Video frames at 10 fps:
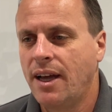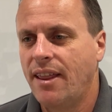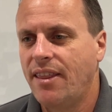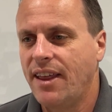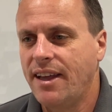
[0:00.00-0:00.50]

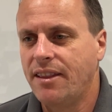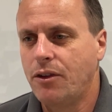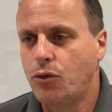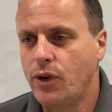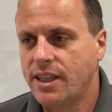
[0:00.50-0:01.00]
then the
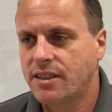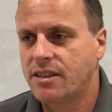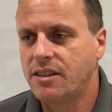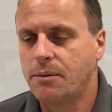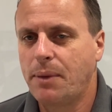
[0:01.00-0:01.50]
risk
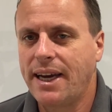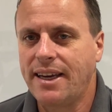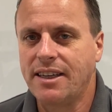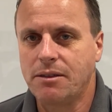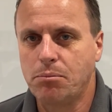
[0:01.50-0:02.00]
to the bank
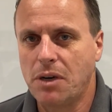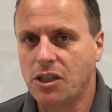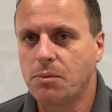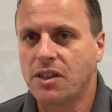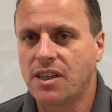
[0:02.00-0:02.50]
is
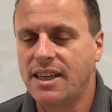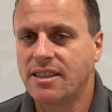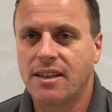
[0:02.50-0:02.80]
much, much less.